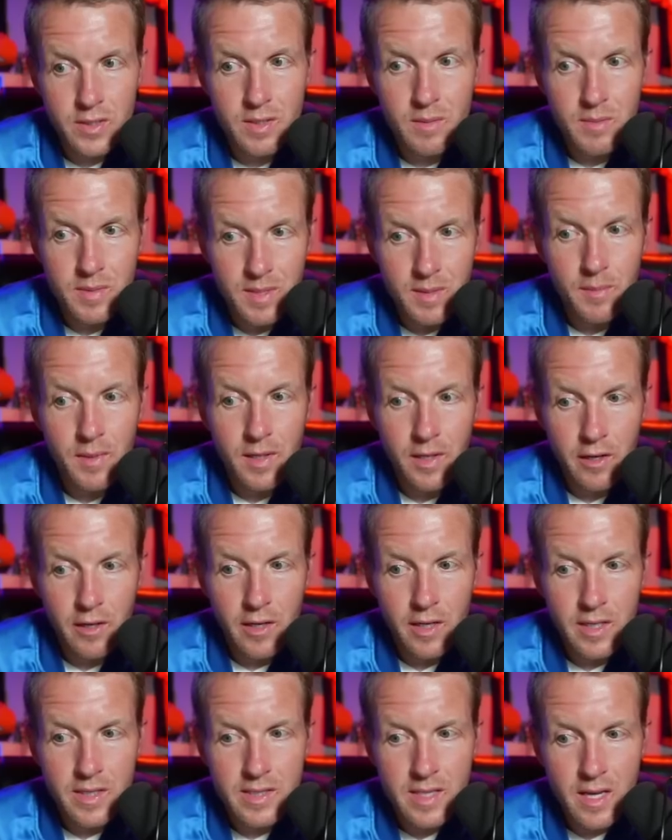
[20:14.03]

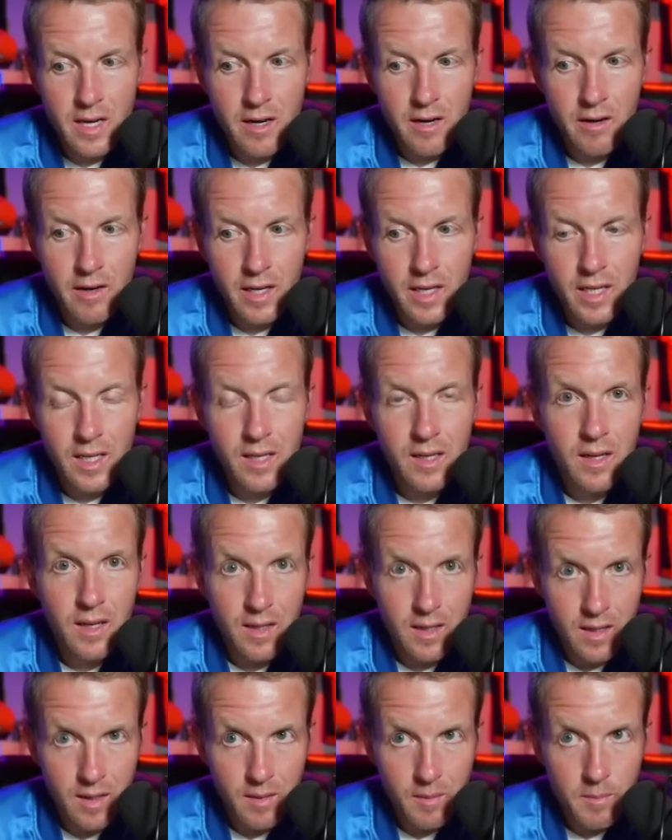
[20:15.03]
similarities there
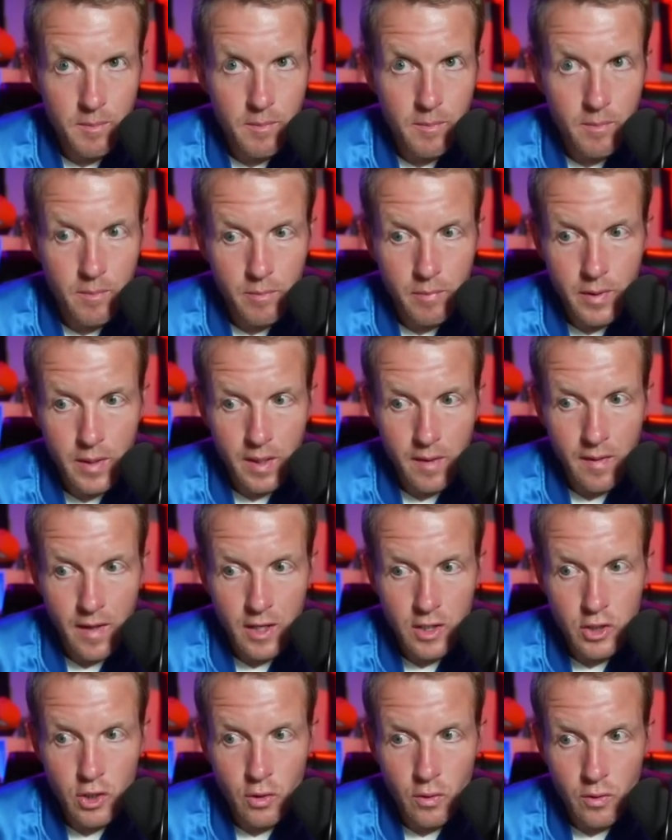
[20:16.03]
in him playing
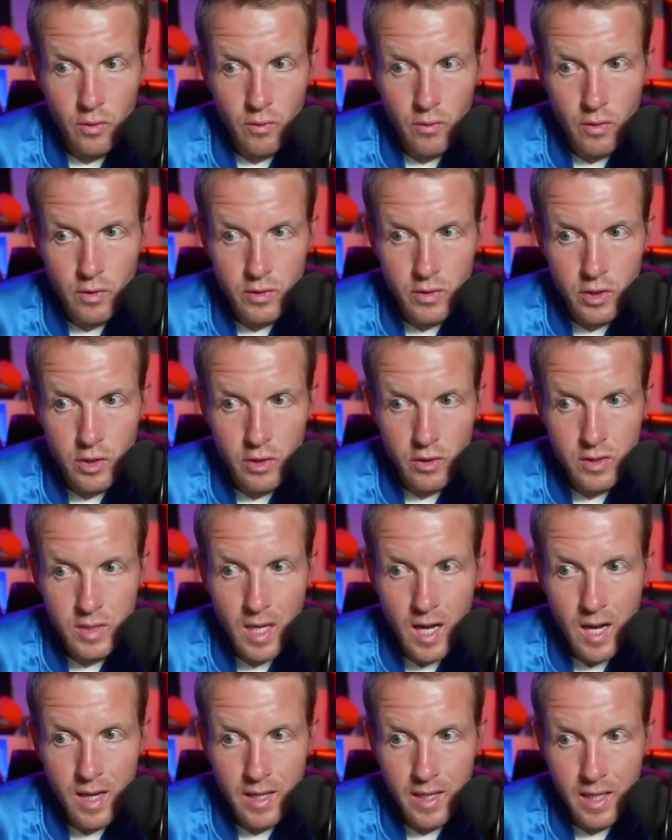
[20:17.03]
that Joker role. So you're
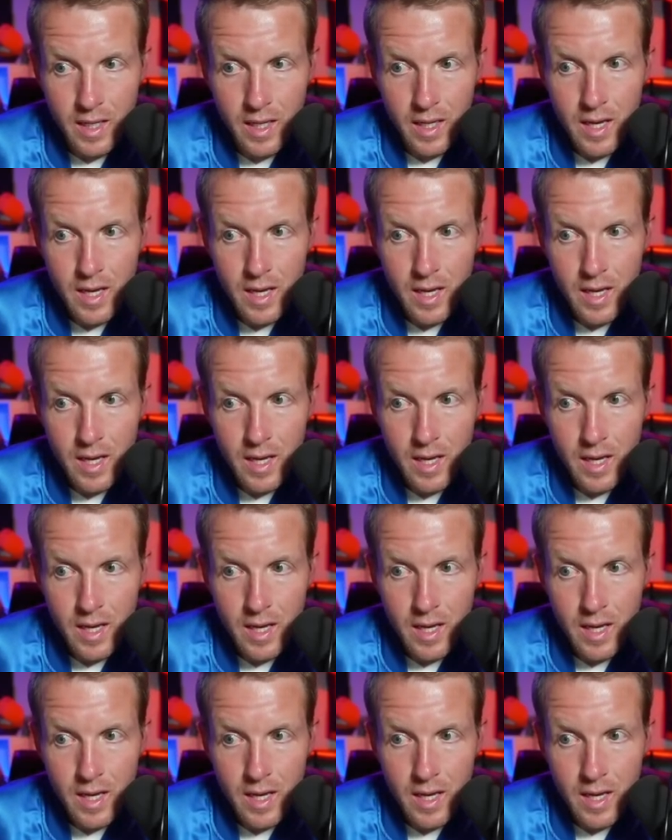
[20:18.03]
talking